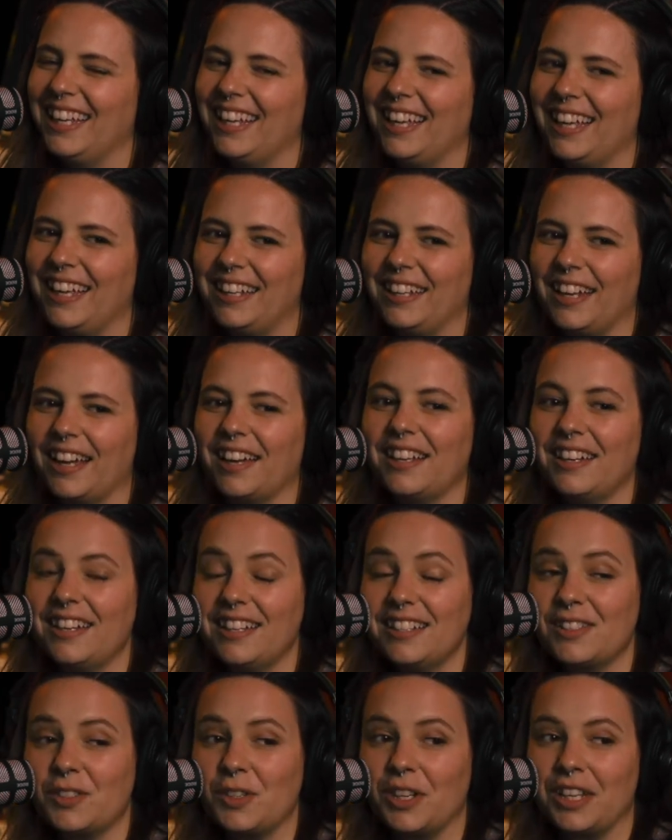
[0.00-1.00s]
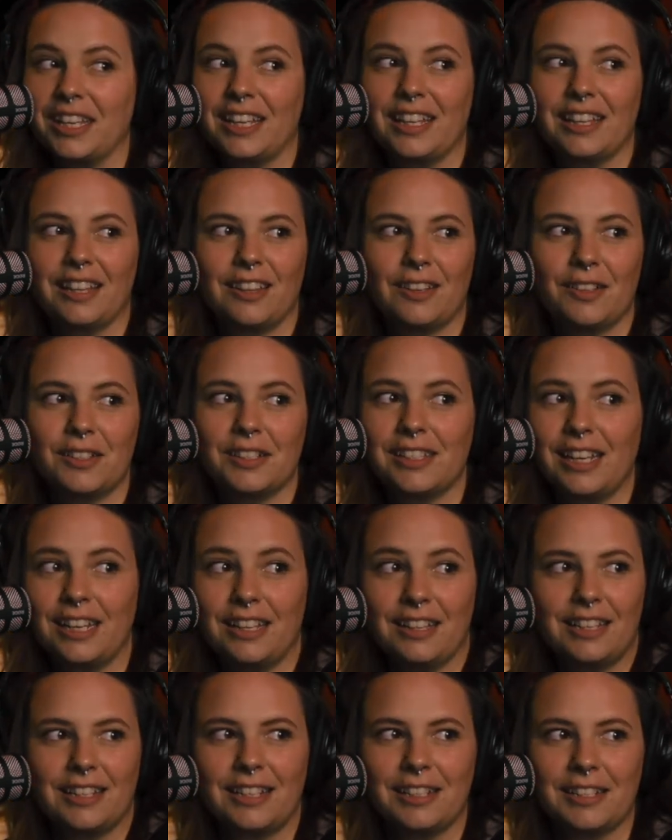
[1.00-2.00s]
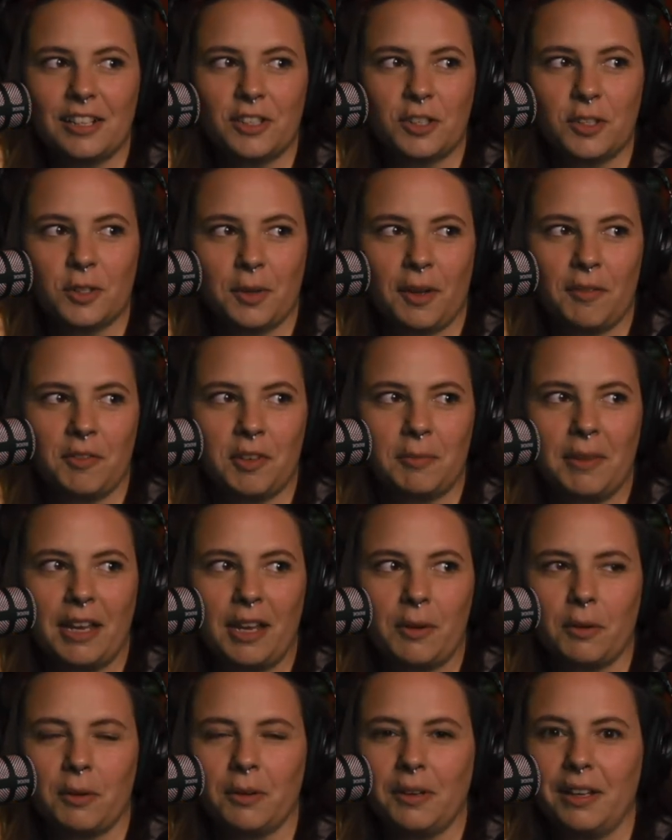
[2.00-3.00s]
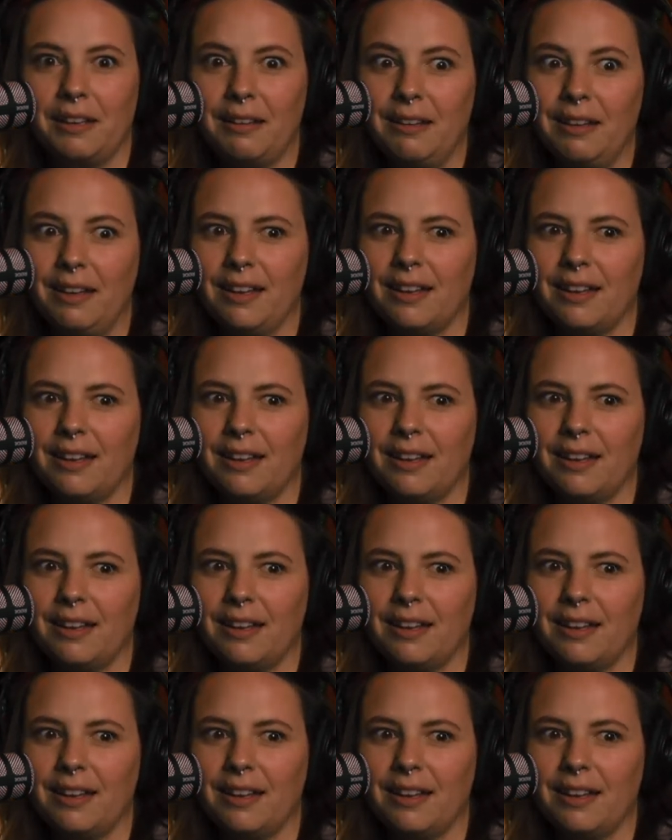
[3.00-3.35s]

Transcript: And yeah, it is tricky. And there's daily decisions we have to make where we're like,